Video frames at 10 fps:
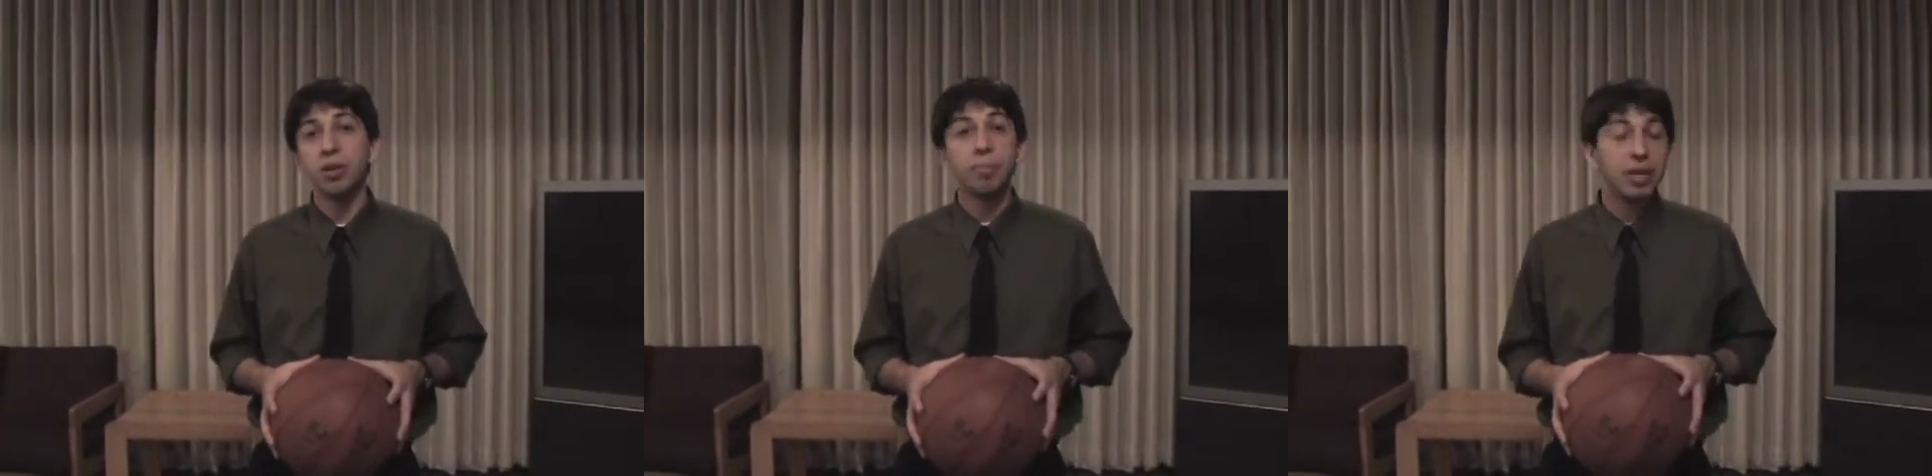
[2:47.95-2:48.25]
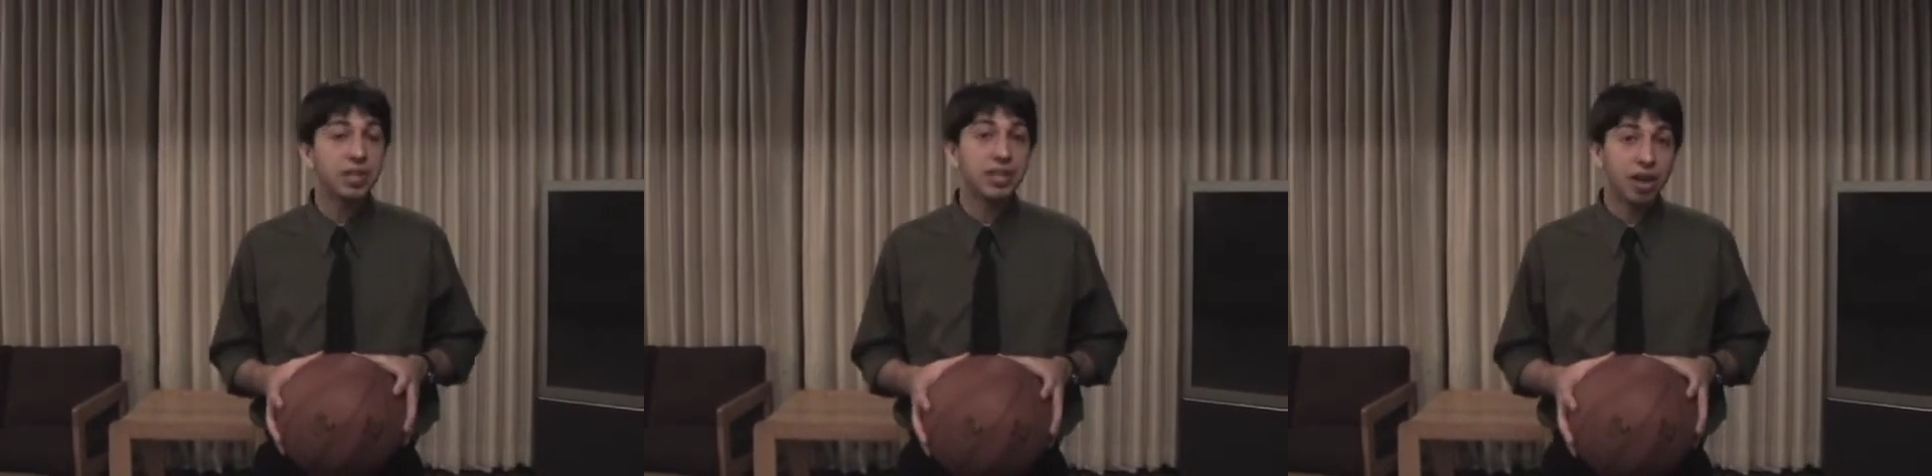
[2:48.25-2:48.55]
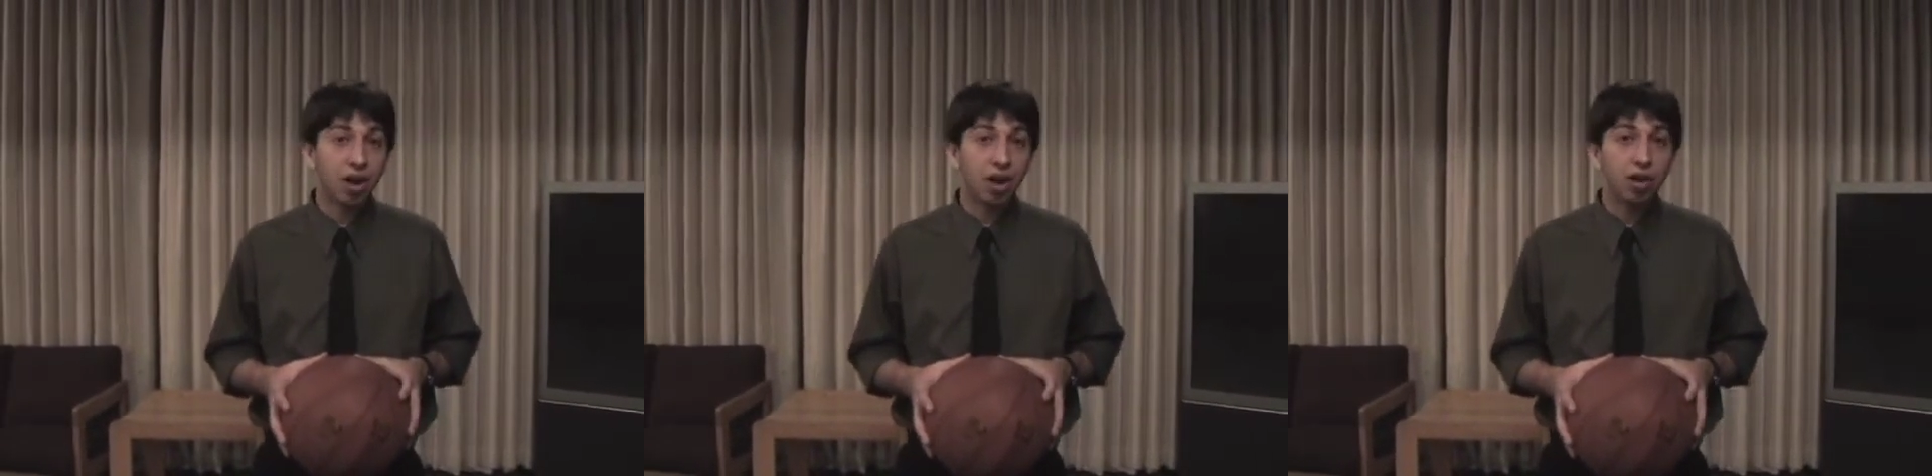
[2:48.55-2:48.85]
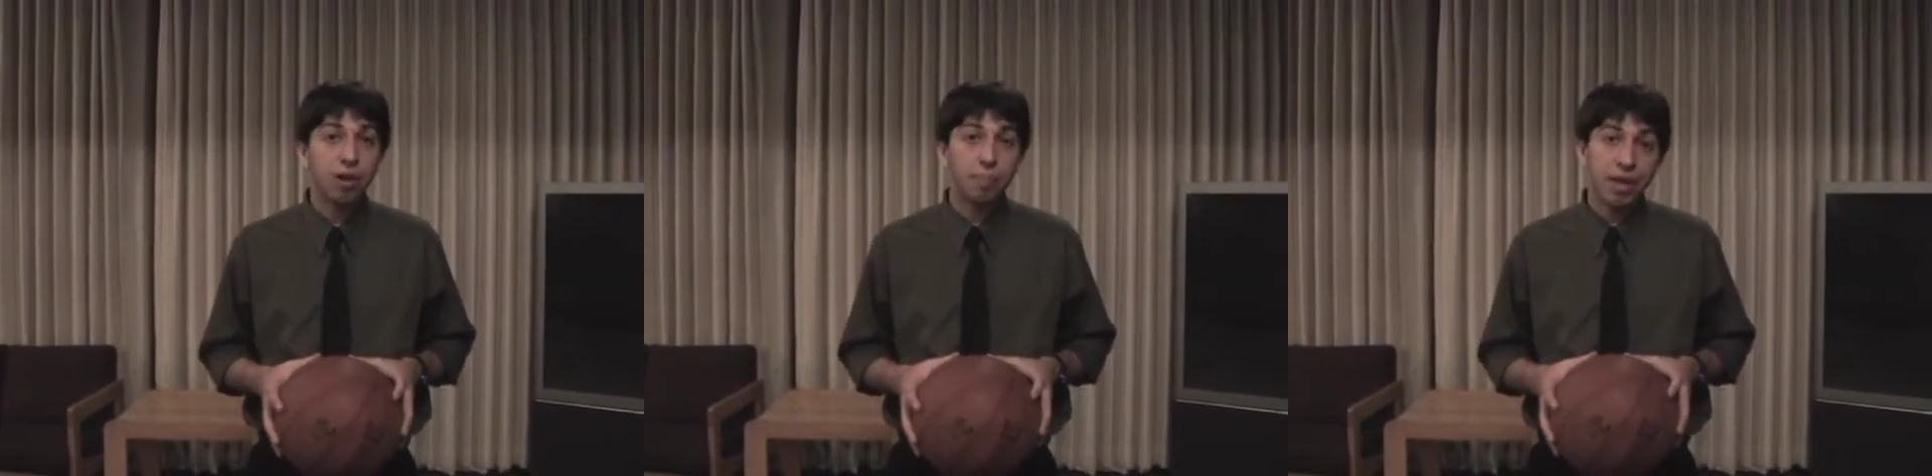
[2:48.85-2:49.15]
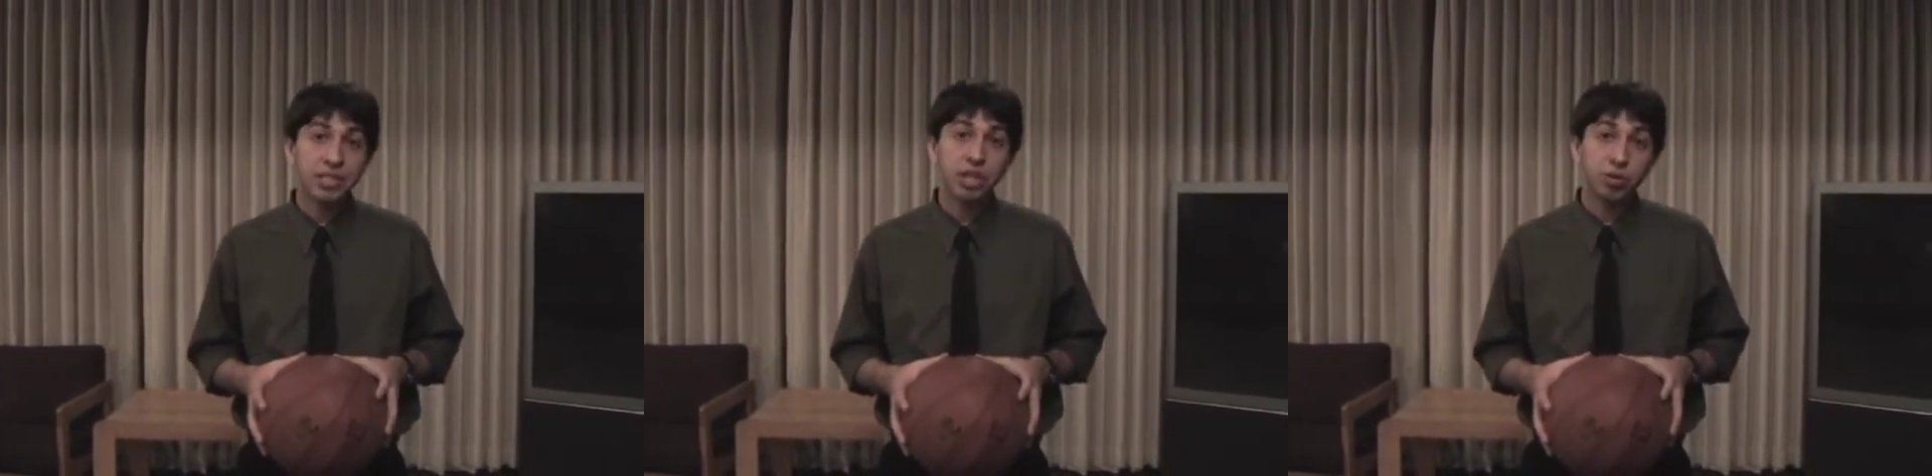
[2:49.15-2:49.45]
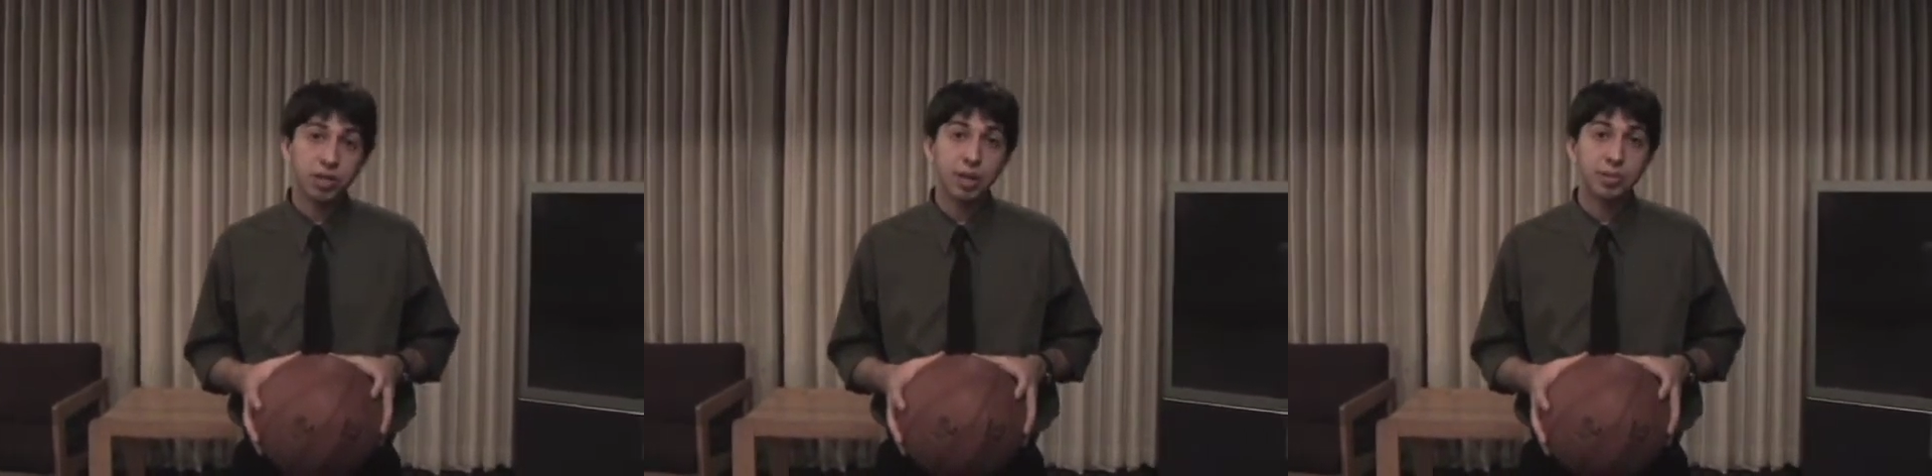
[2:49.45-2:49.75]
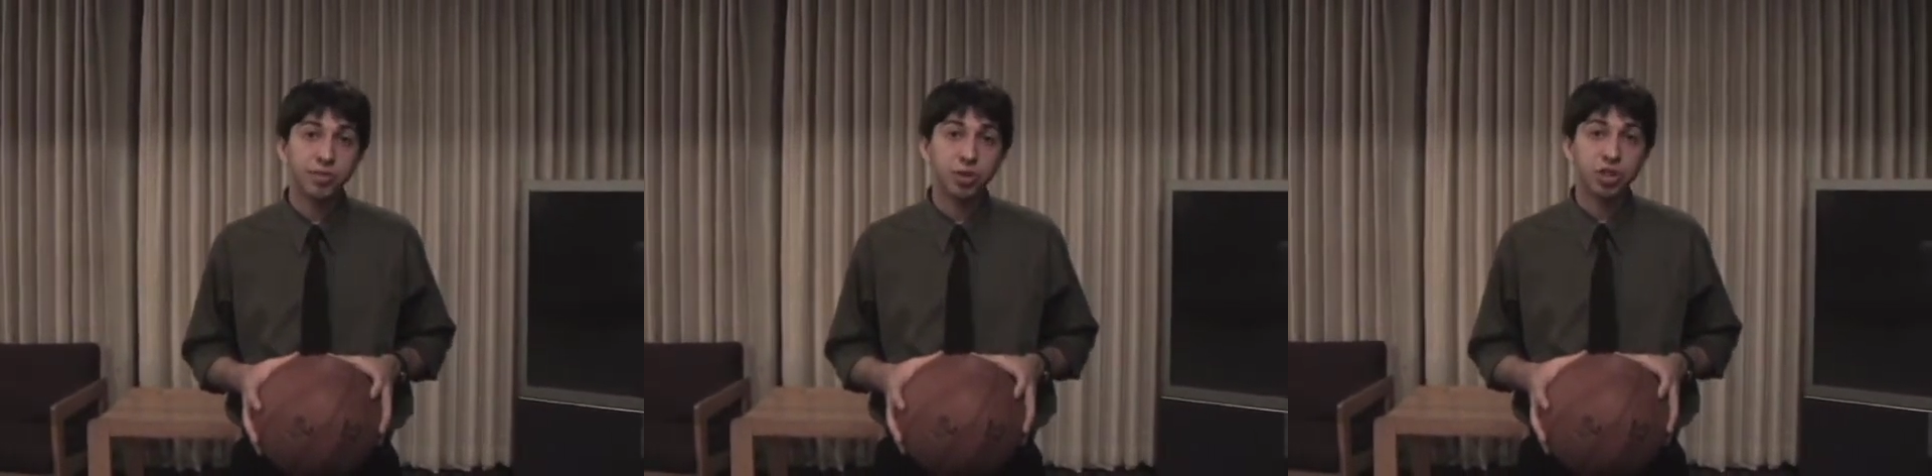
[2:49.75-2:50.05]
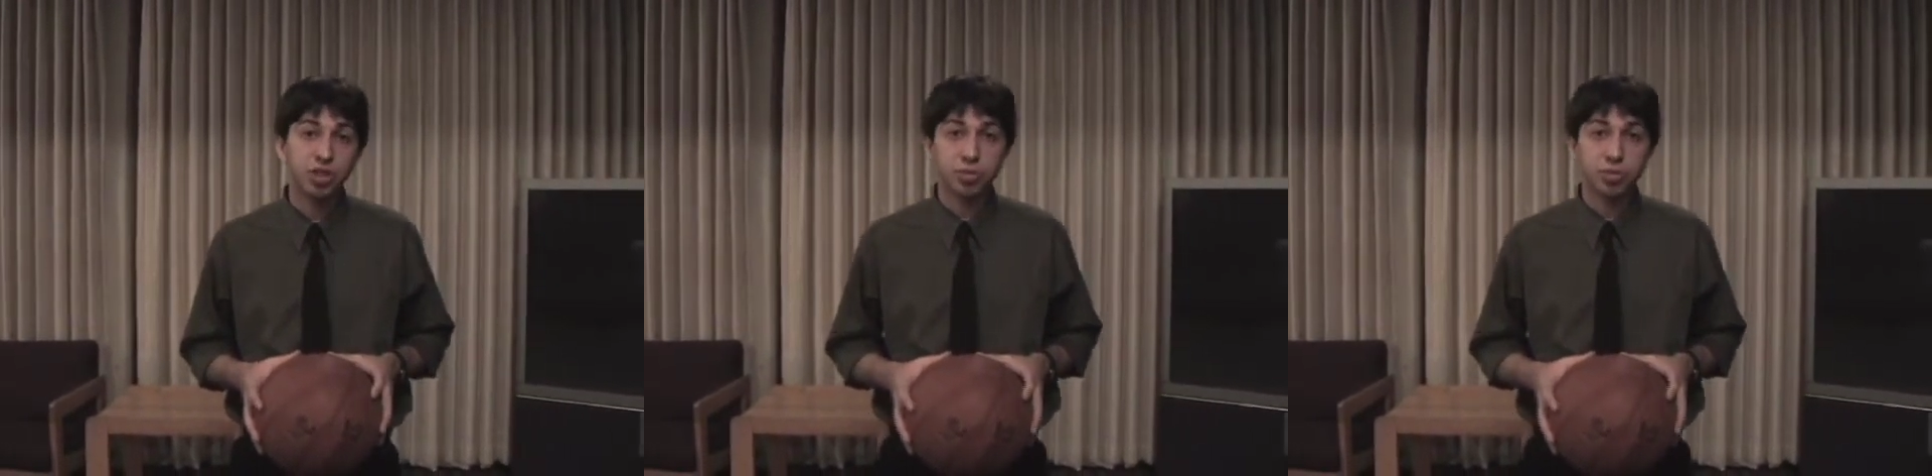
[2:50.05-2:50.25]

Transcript: because they are, makes their reception of criticism